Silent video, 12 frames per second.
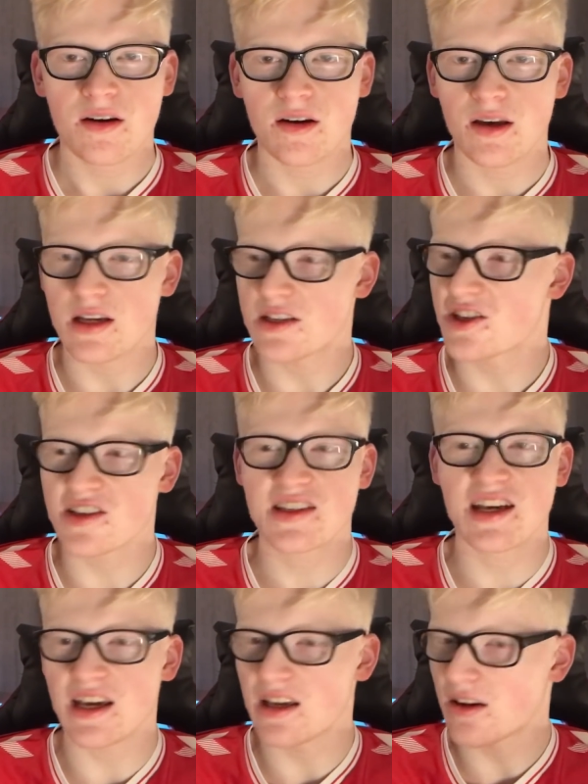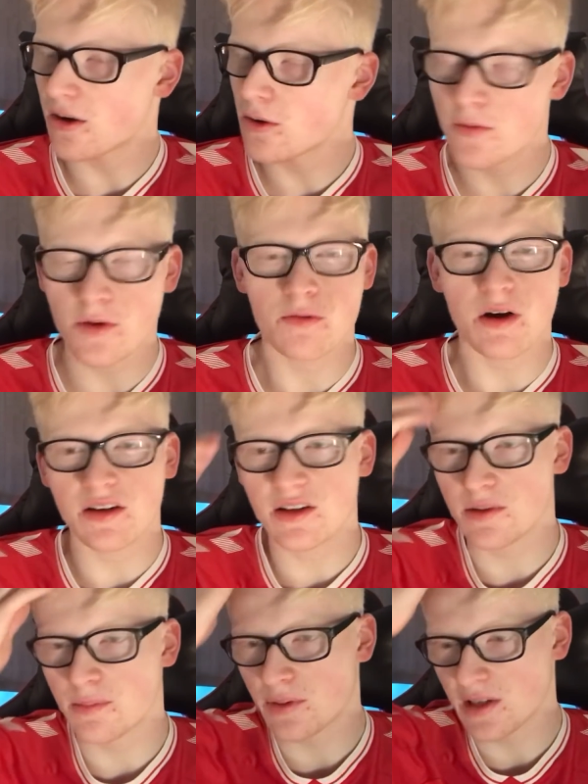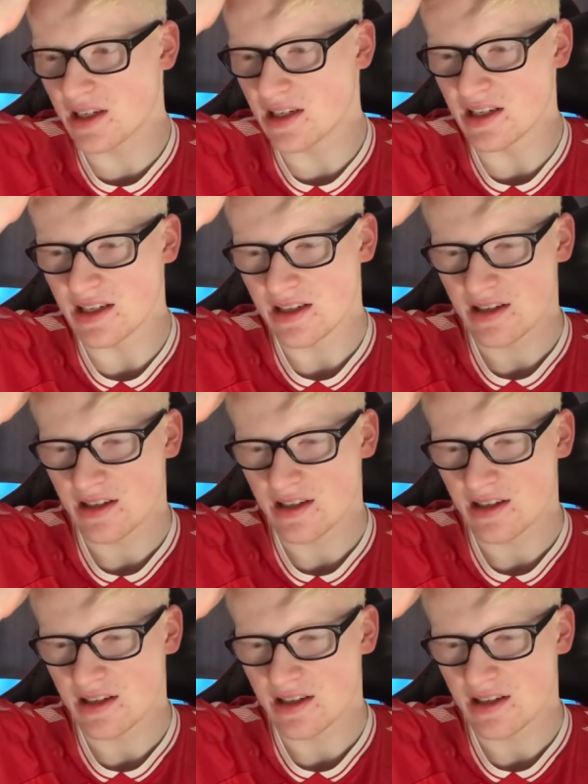It's just getting overrun completely.